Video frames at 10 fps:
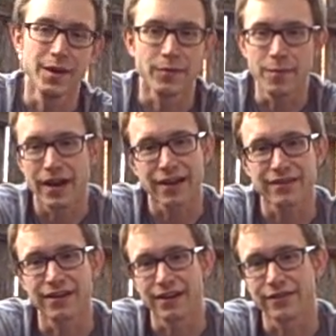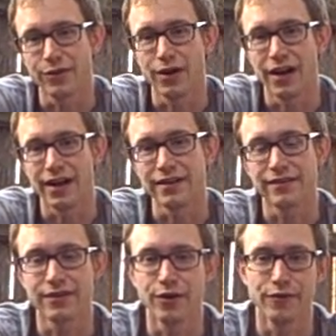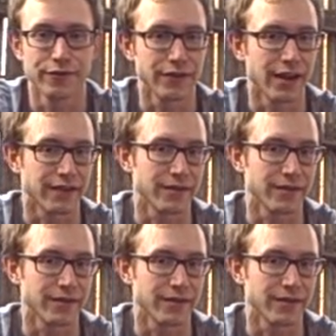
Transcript: My back's not so hot, so for